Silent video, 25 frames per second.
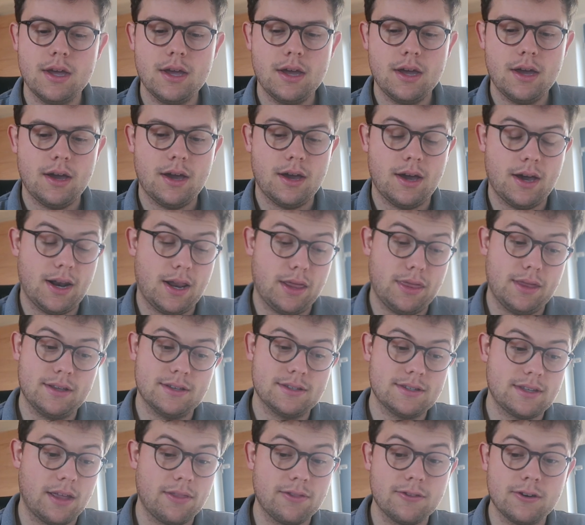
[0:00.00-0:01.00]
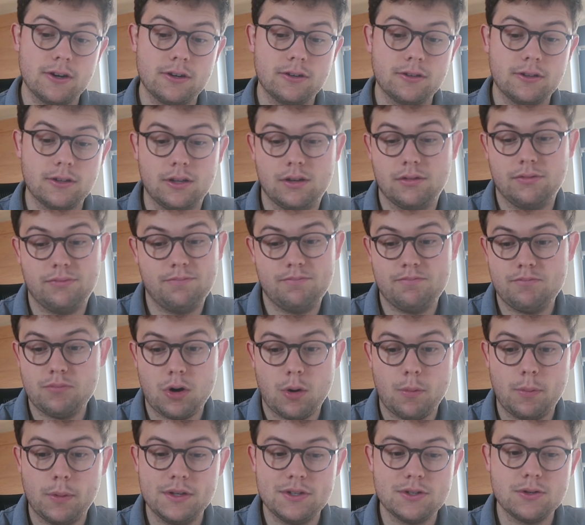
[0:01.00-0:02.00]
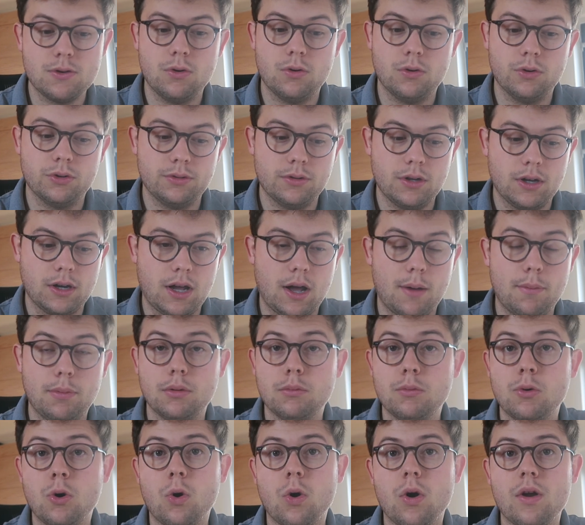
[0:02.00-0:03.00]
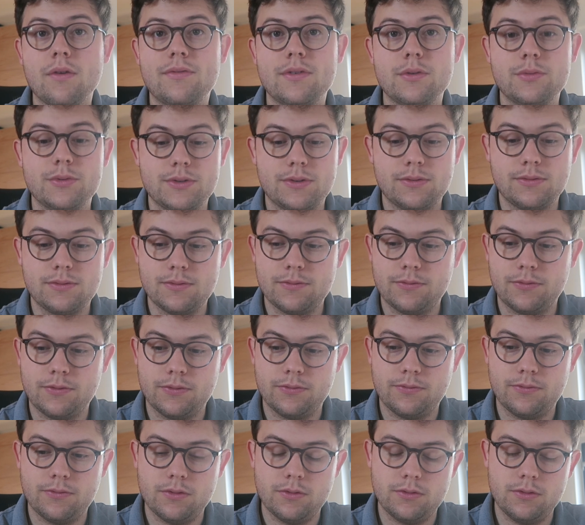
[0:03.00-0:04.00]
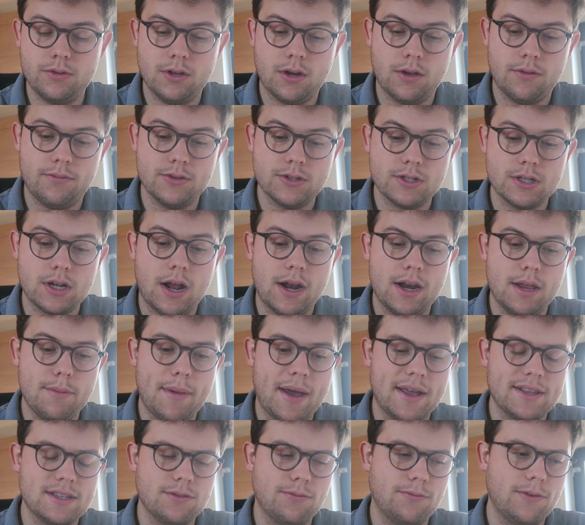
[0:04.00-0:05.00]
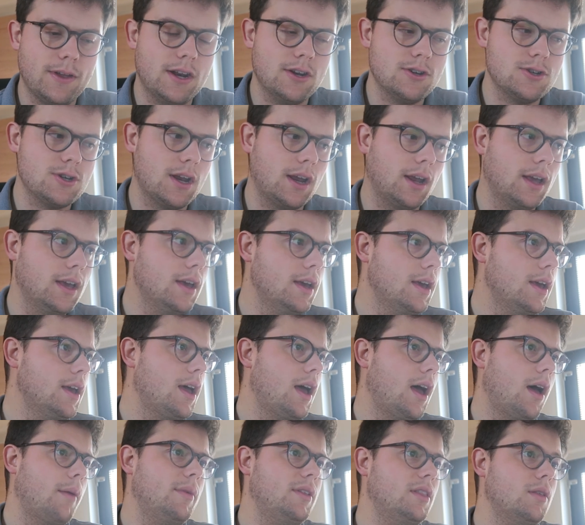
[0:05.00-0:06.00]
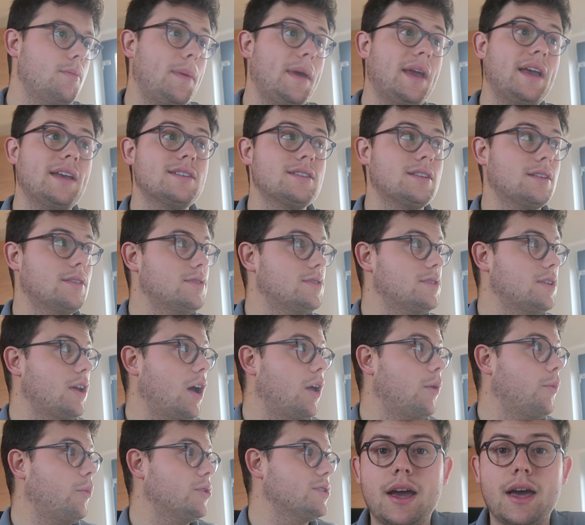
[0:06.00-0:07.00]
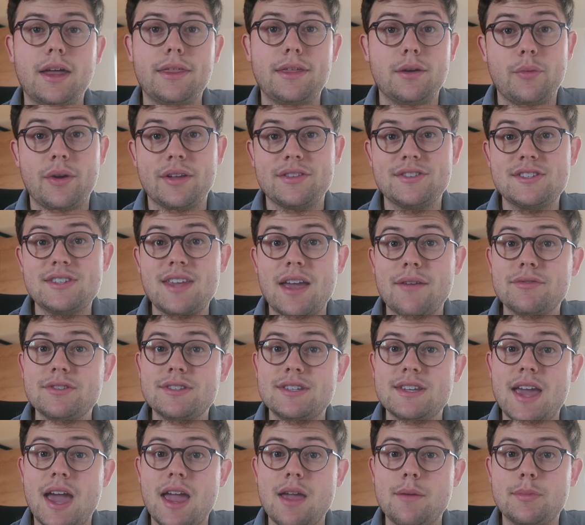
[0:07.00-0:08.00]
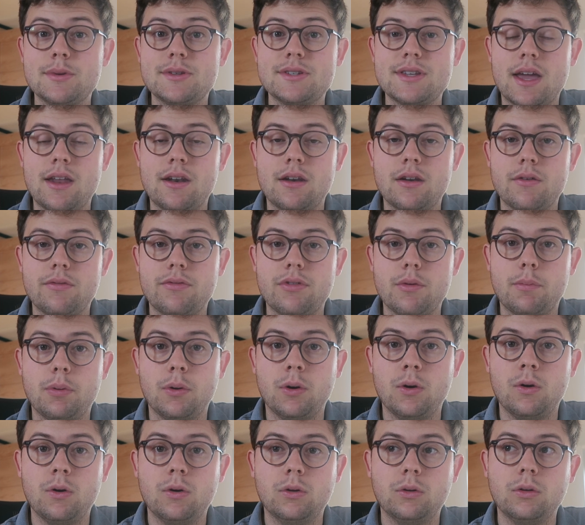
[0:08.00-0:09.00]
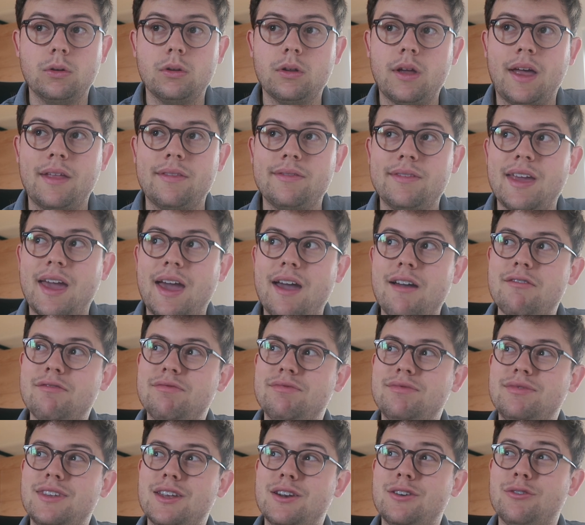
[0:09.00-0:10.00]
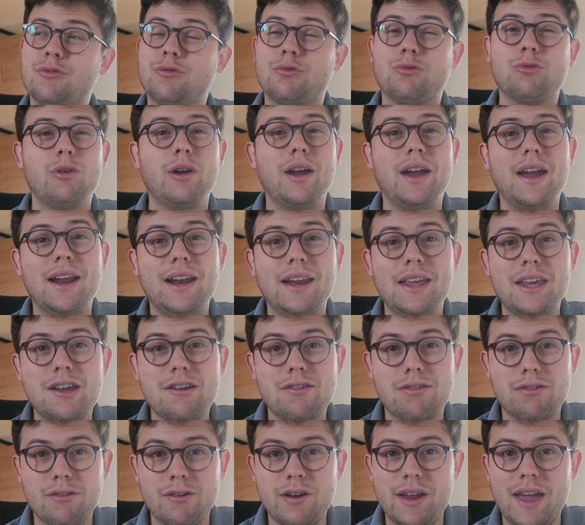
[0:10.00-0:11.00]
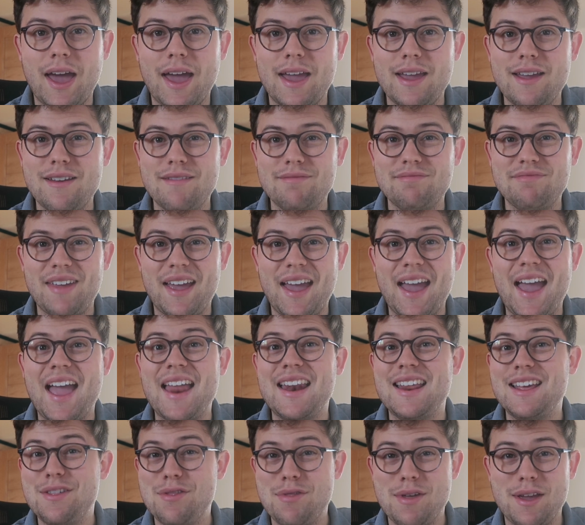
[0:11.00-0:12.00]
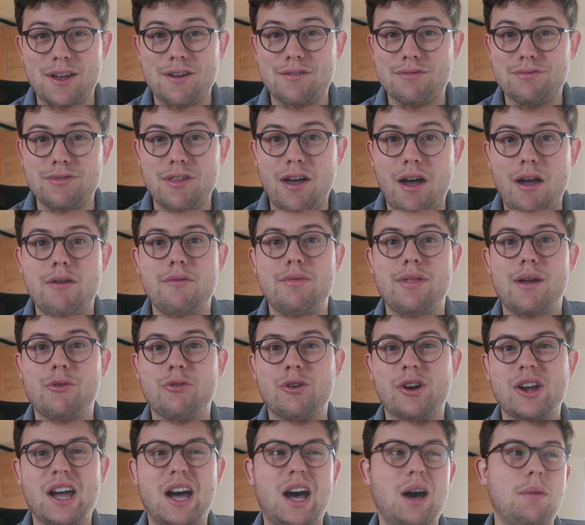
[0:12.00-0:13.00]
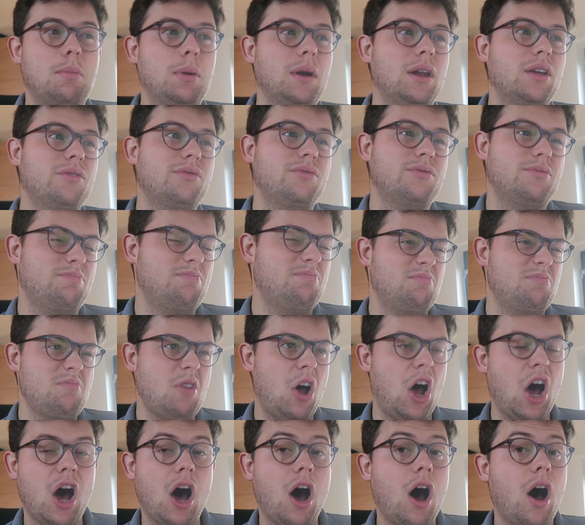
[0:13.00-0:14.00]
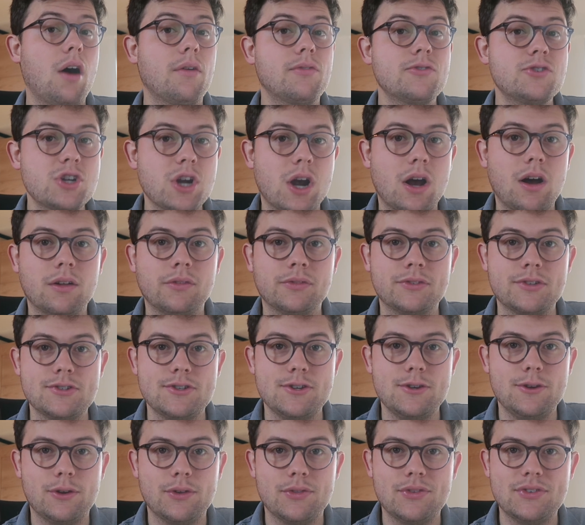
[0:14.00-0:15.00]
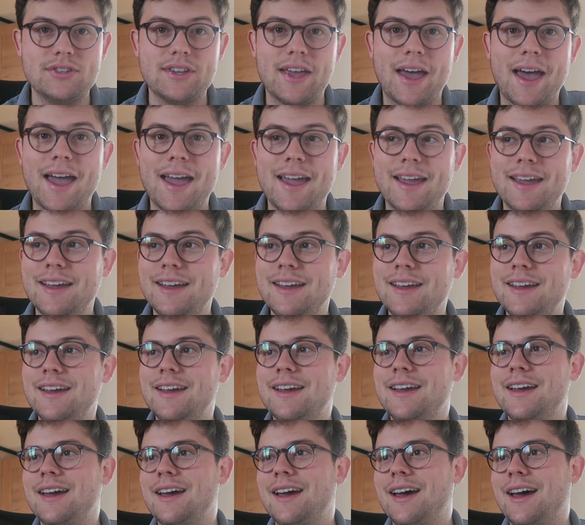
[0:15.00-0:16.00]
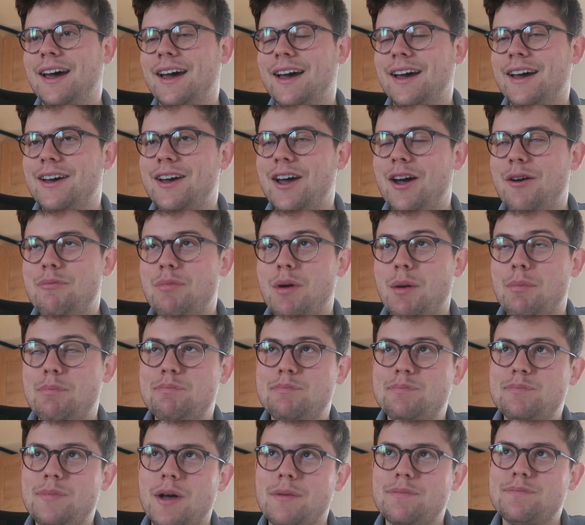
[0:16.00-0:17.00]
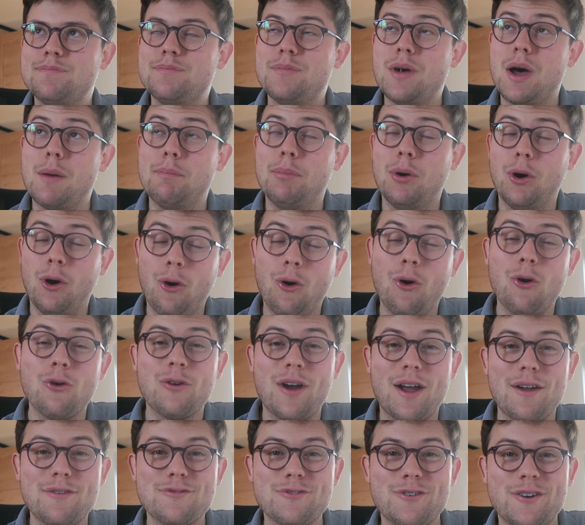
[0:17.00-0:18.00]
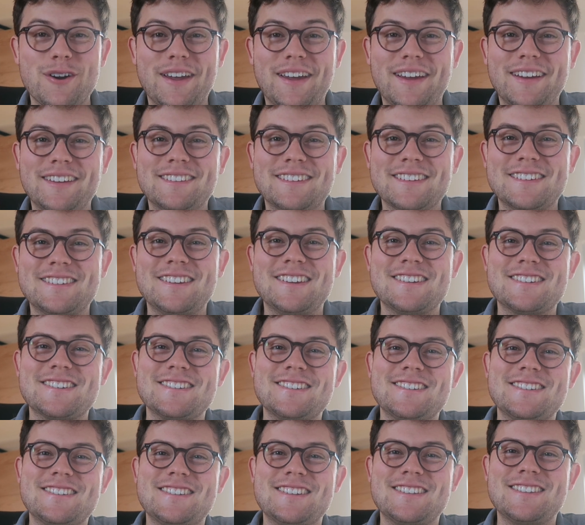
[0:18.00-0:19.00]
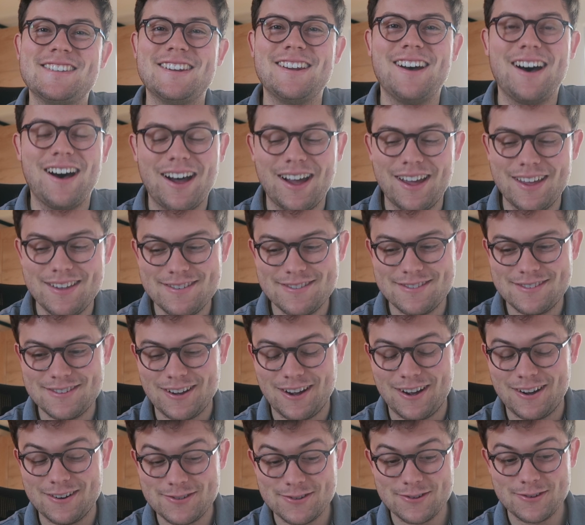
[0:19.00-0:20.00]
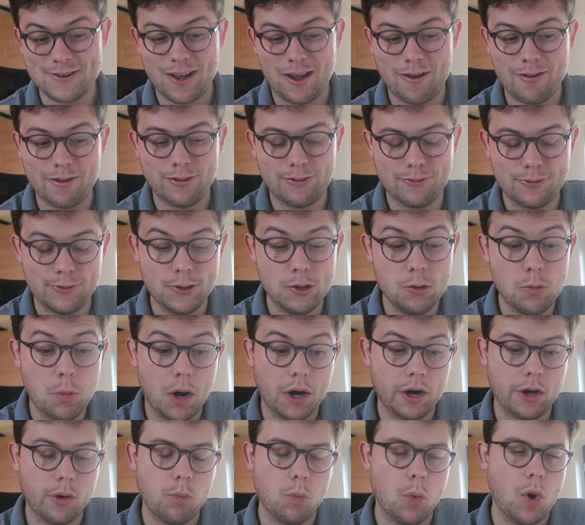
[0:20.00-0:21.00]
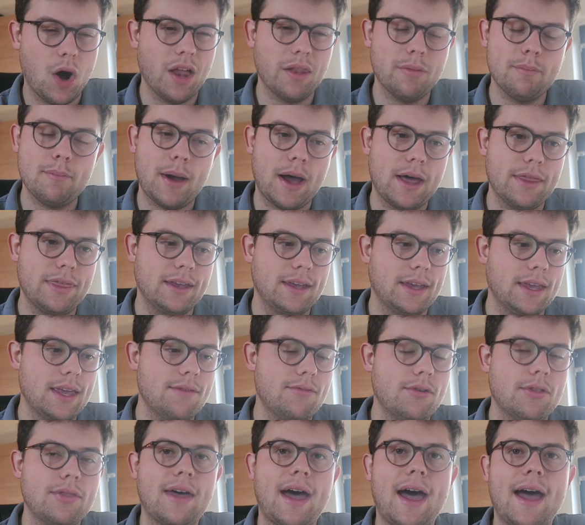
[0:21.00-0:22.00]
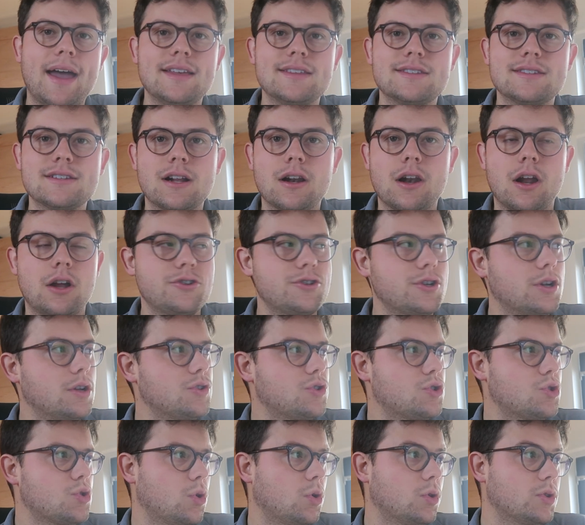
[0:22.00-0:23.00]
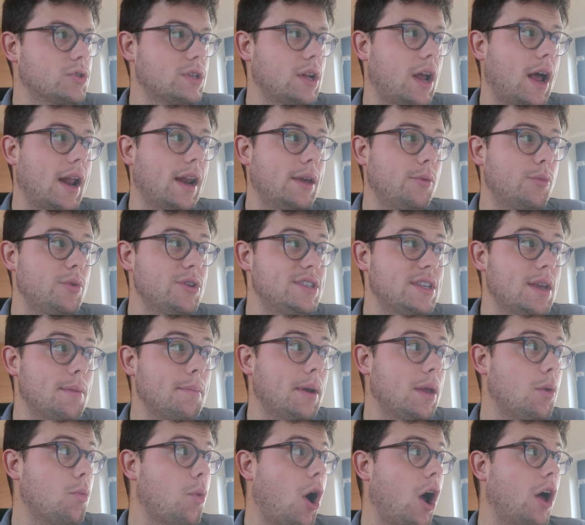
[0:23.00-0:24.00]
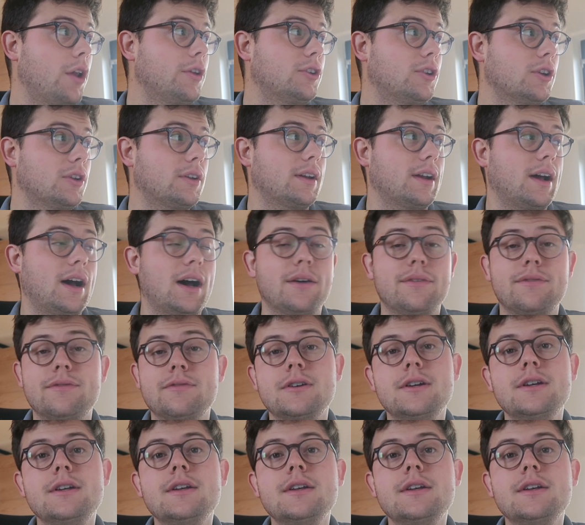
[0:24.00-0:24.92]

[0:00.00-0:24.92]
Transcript: And I think Sunderland could have probably scored a couple more if it was for slightly better finishing. I mean, the biggest concern was I think we had 78% of the ball and yet didn't really create anything of note. There were a couple of half chances, you could say. A poor refereeing decision to deny Sargent going through one-on-one, but I think even that is clutching at straws slightly. We simply weren't good enough.